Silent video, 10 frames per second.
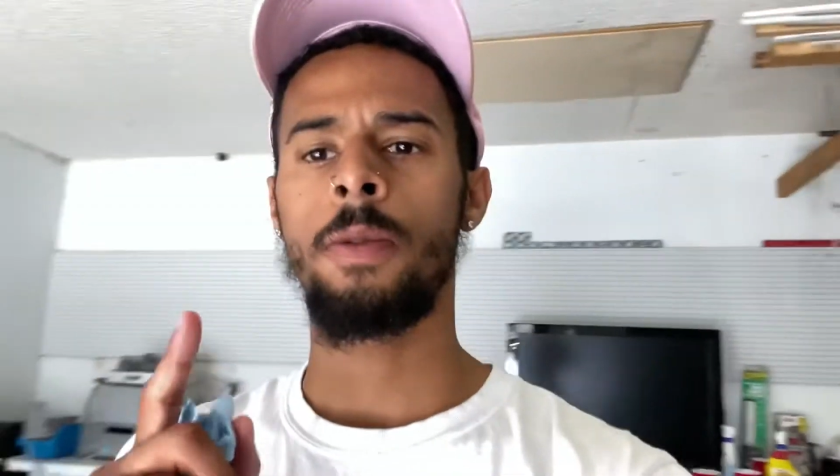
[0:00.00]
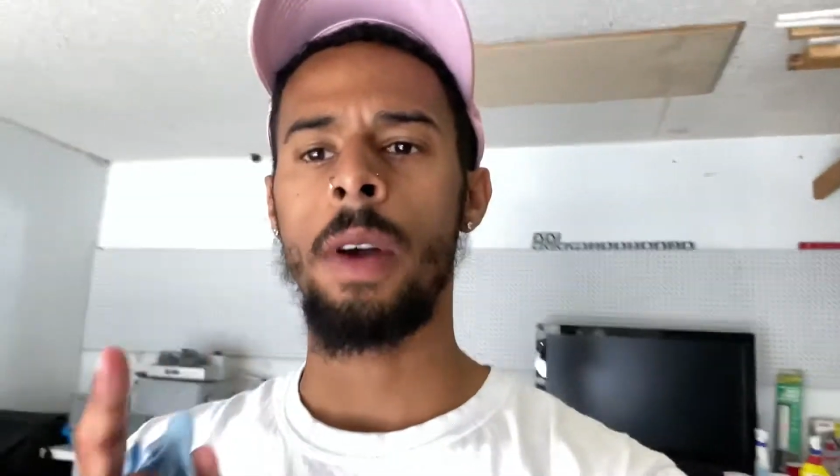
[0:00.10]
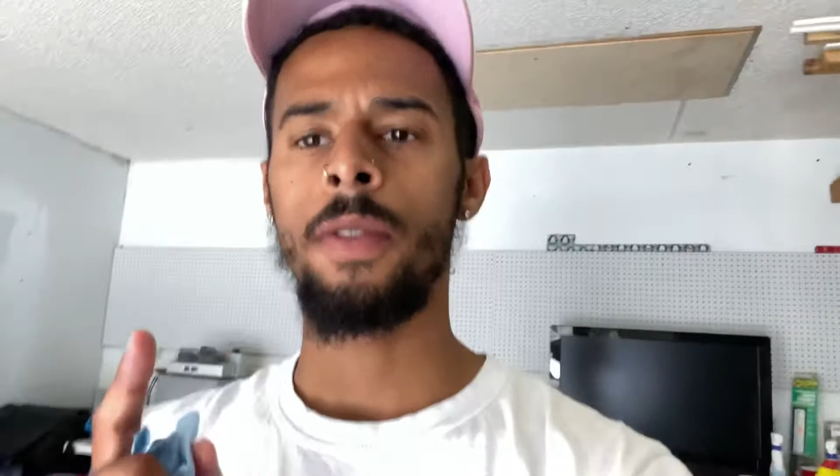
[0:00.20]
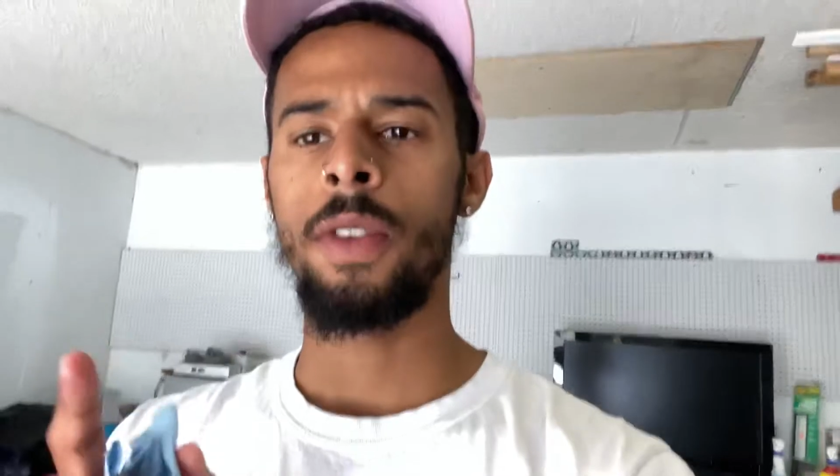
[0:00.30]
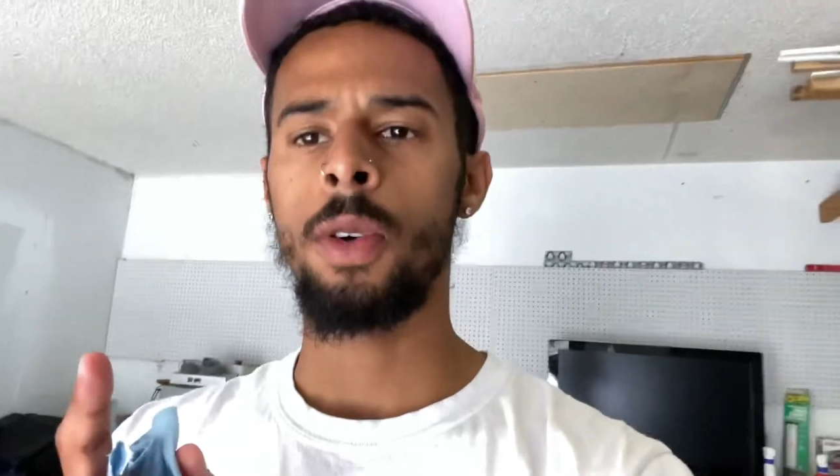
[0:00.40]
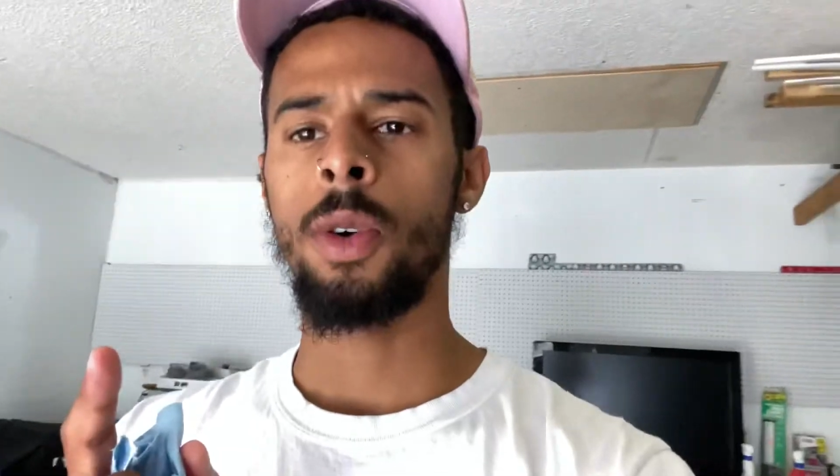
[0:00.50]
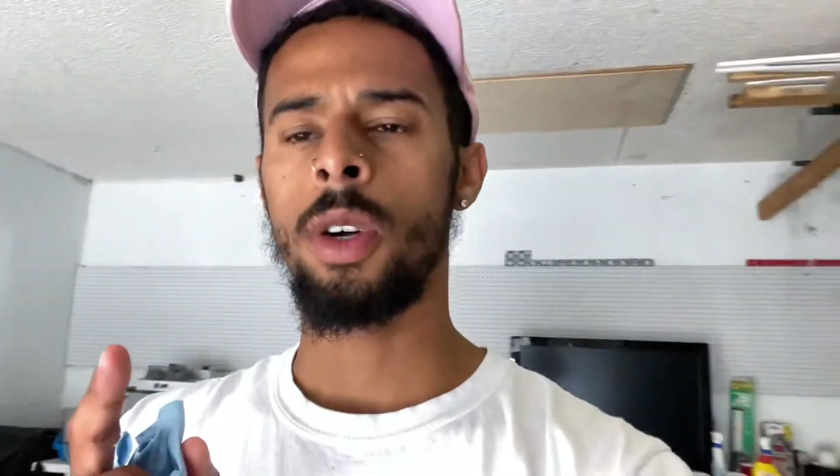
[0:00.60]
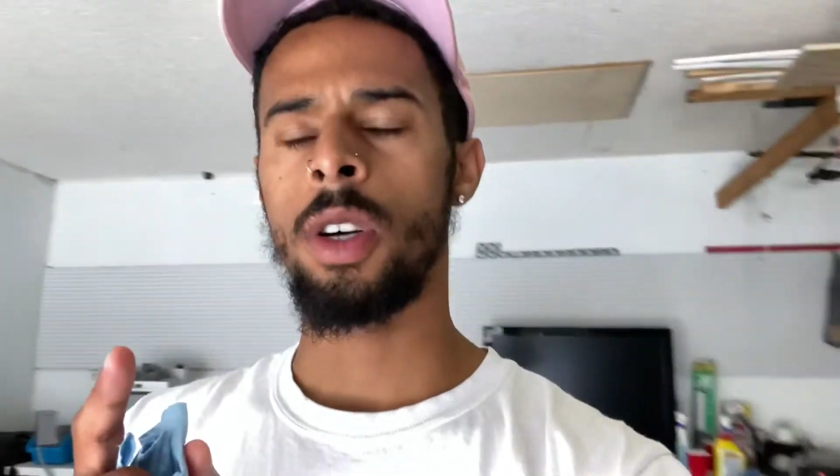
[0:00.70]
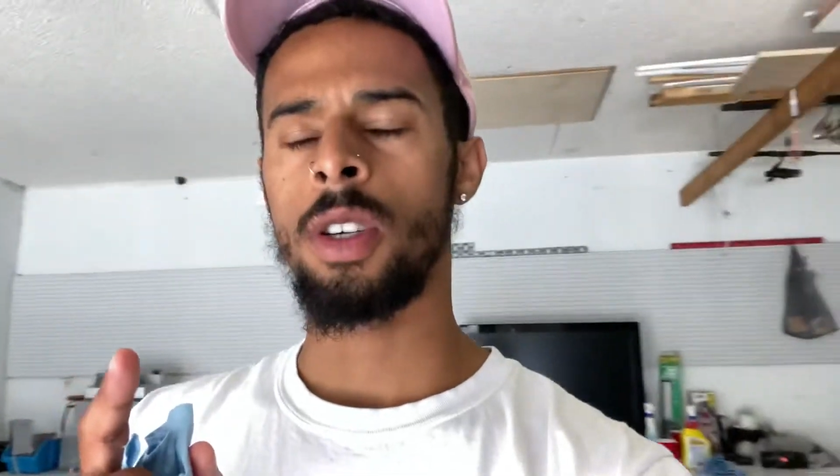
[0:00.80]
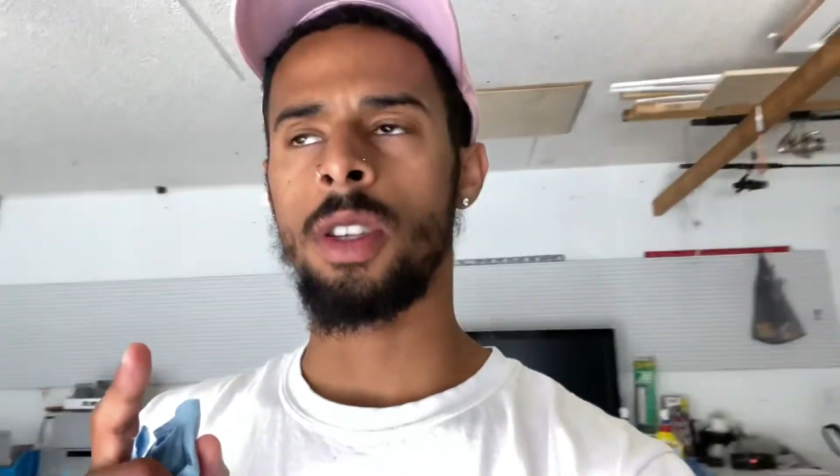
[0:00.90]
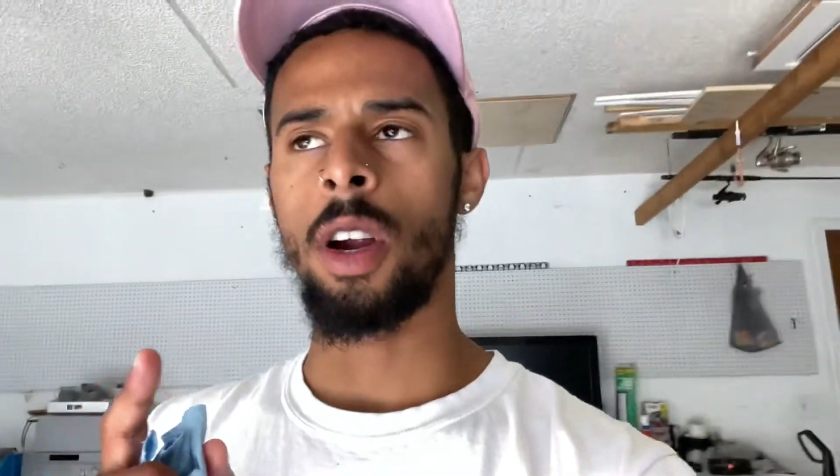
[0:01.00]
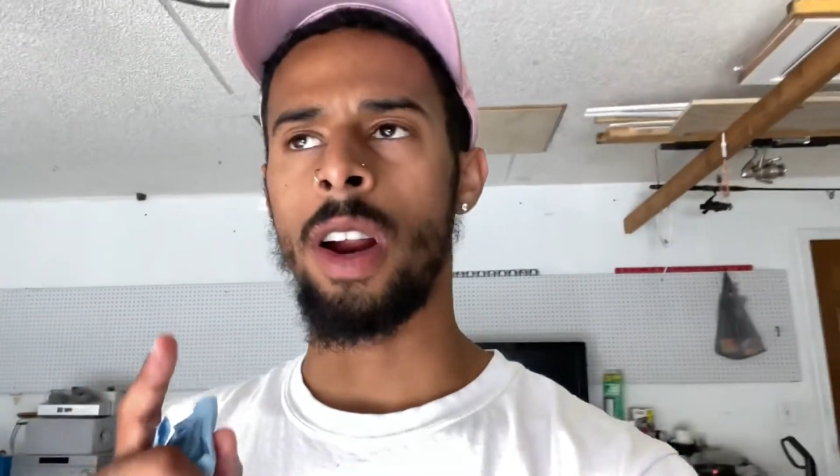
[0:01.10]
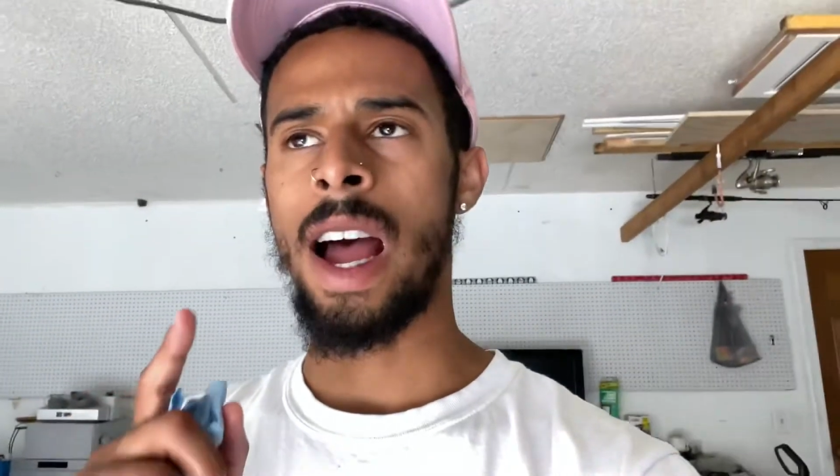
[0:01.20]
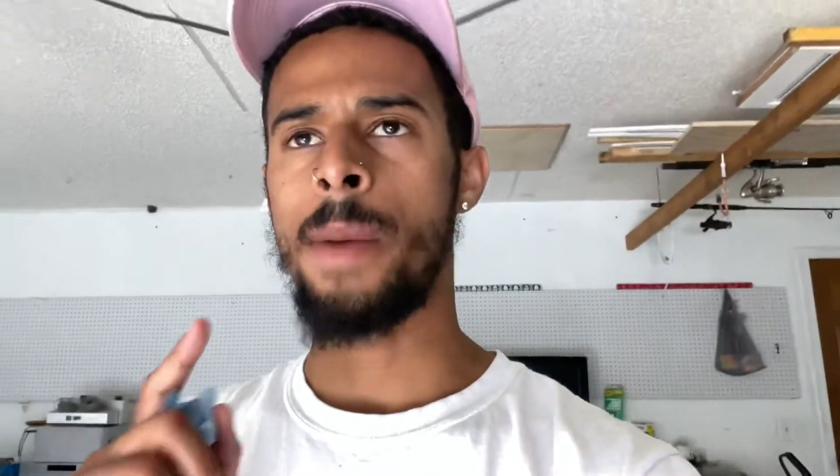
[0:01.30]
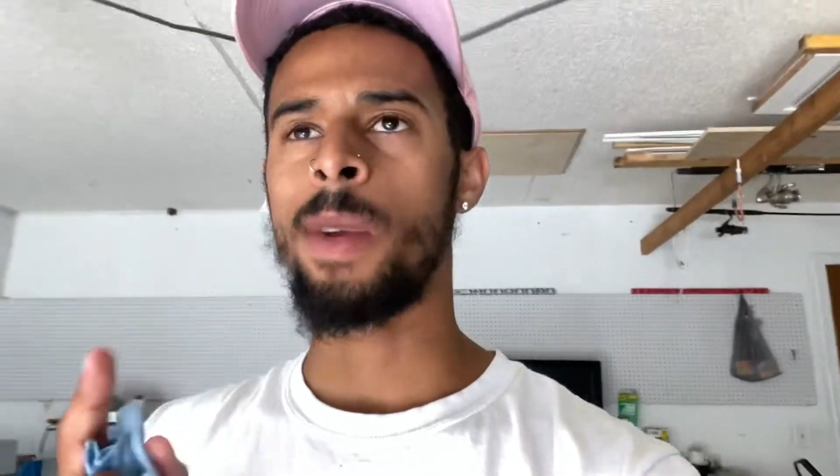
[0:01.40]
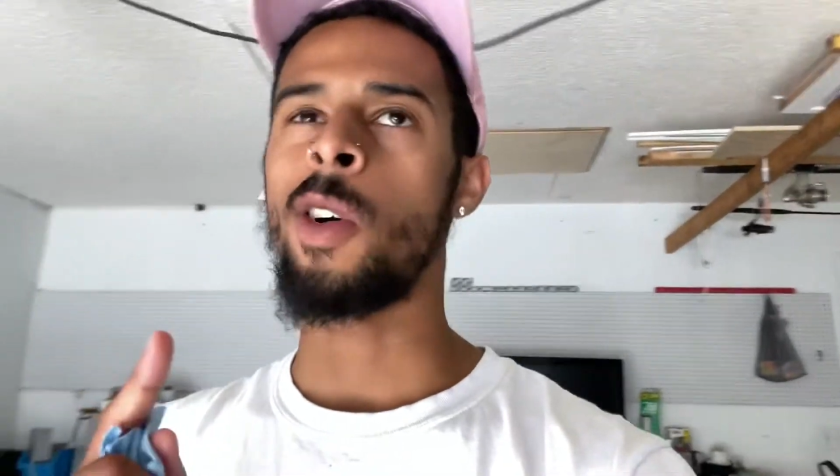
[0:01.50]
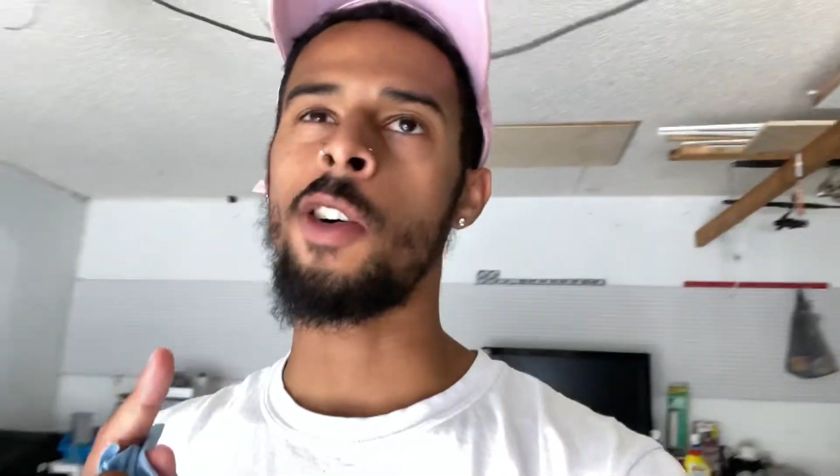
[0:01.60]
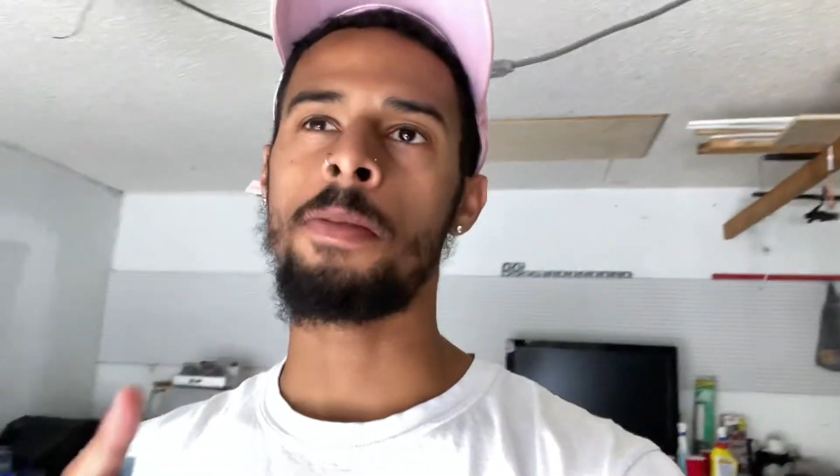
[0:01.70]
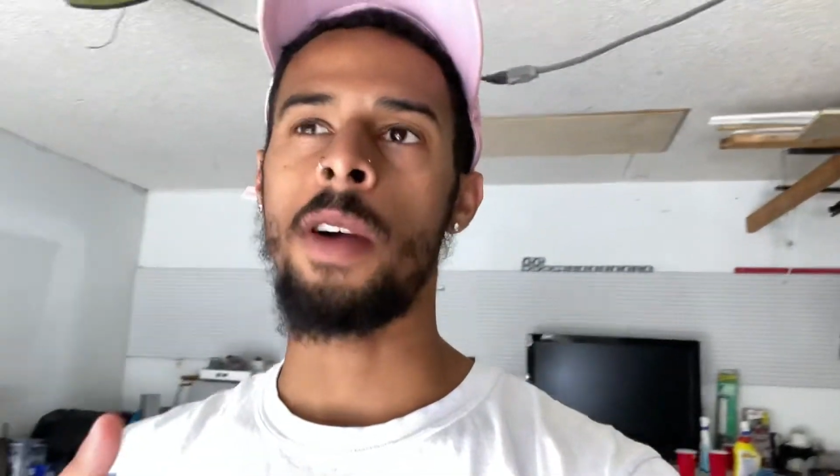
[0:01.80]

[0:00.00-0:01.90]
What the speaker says: my viewers are hopping off my